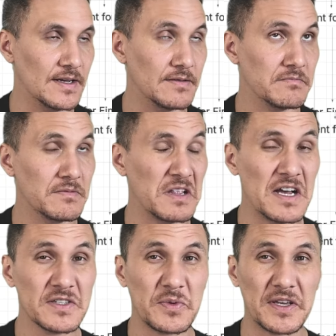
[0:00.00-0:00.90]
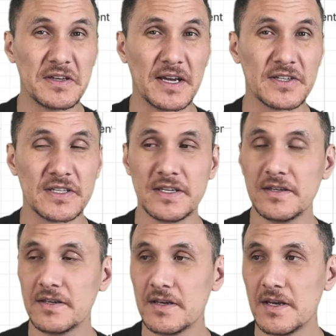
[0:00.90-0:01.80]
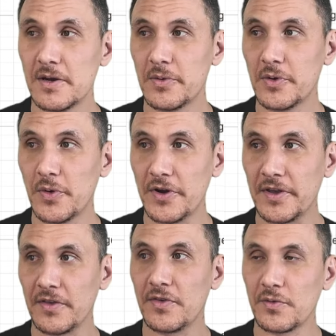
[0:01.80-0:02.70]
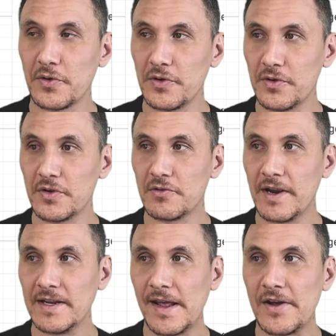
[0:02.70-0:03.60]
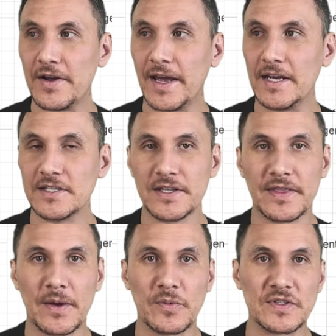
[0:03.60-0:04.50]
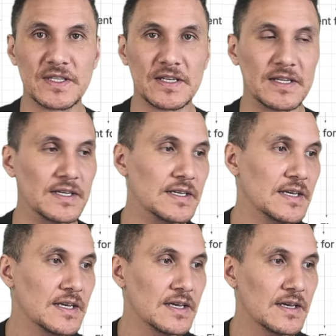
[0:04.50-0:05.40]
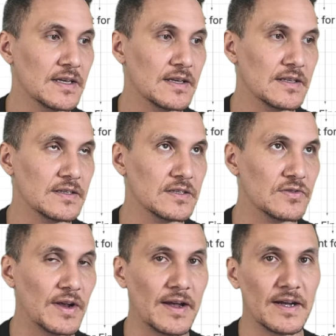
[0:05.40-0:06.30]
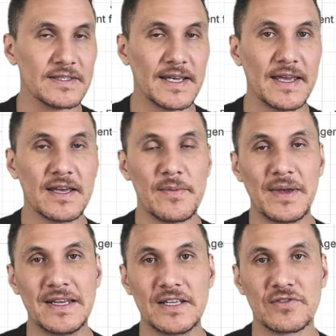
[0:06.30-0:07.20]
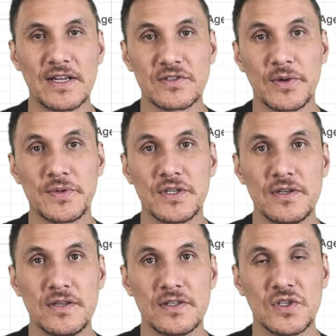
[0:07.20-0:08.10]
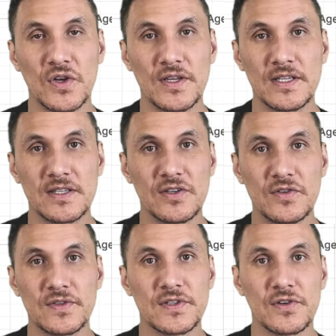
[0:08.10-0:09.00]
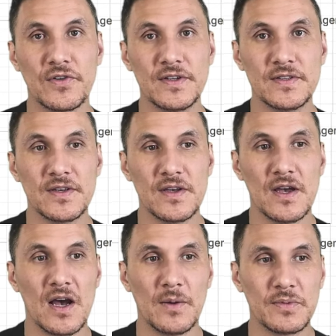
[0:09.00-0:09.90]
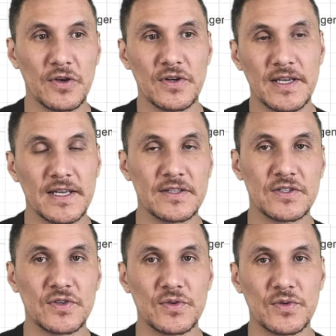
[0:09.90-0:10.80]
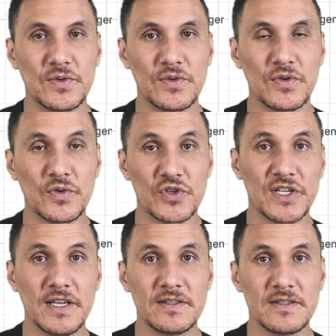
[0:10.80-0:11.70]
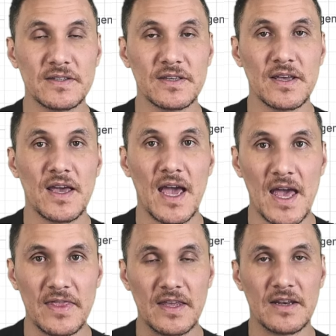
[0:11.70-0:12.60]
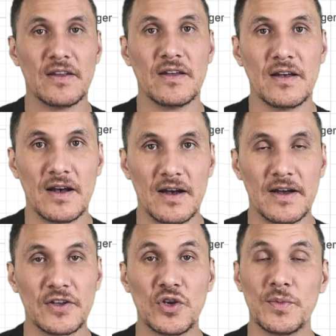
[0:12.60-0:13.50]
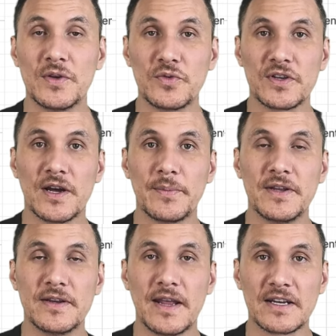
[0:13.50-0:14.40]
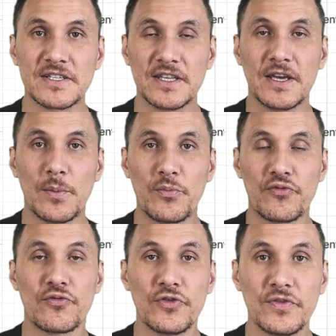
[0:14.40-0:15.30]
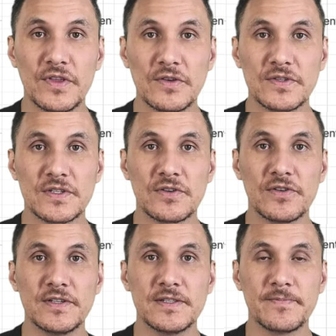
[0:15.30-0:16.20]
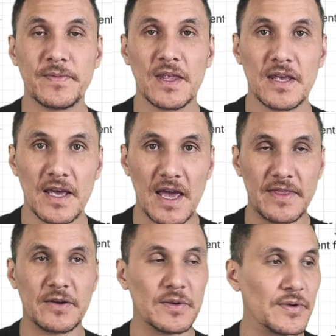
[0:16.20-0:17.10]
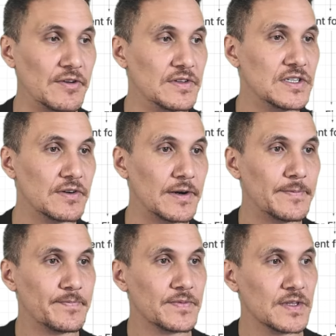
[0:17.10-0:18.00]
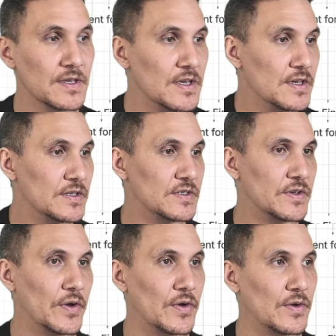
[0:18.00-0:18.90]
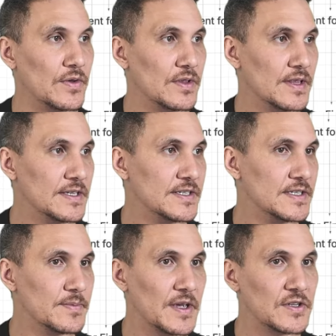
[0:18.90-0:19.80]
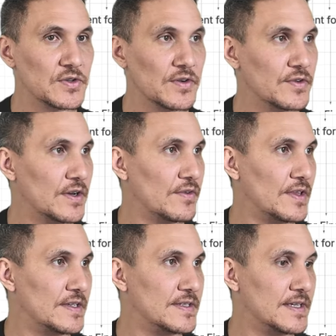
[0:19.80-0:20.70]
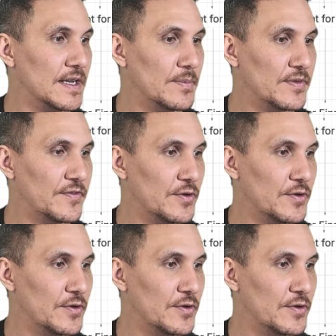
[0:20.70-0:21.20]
last week actually, we were working through creating an AI agent that was going to take a meeting transcription, turn it into user stories, upload it into Google Sheets, and then a human would come in and actually approve the user stories, and they would appear in Jira. So let's just make sure I've got everything set up before